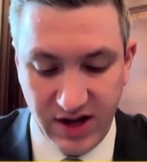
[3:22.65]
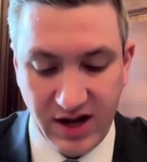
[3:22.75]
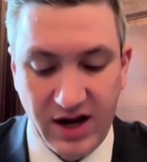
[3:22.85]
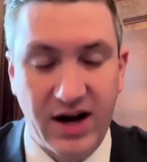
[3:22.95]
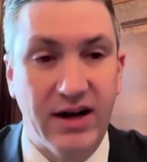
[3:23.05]

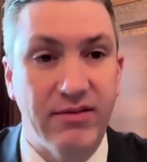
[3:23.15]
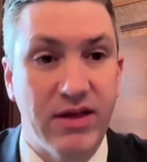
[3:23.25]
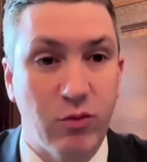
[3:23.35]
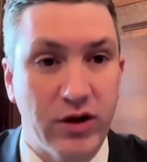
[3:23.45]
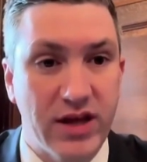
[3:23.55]

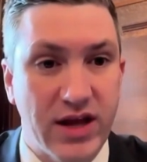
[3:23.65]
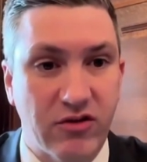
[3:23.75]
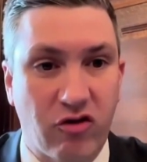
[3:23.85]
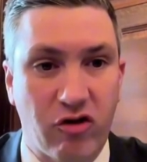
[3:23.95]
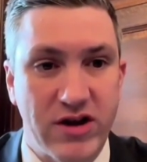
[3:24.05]
It would
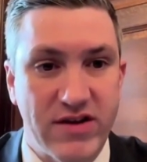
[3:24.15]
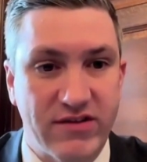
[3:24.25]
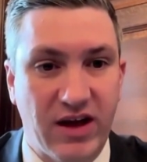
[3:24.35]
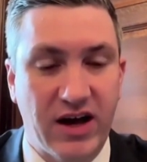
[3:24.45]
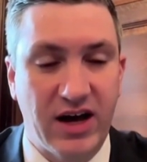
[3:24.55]

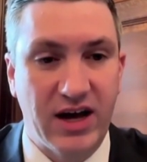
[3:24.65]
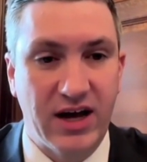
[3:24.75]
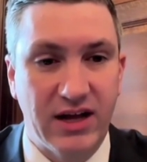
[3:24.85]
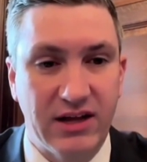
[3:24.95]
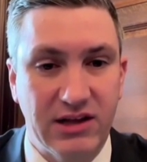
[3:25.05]
increase
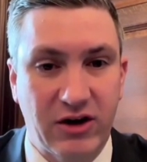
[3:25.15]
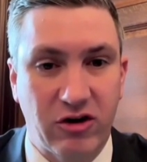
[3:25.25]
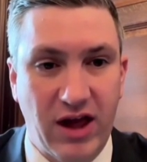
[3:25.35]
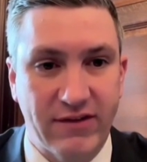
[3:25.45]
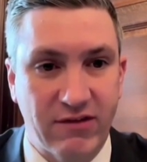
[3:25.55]
liquor
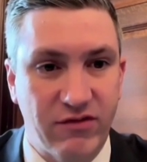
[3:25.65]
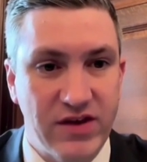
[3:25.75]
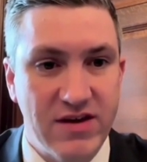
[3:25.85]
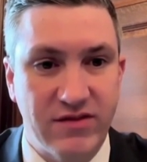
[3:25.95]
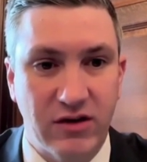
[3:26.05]
license fees,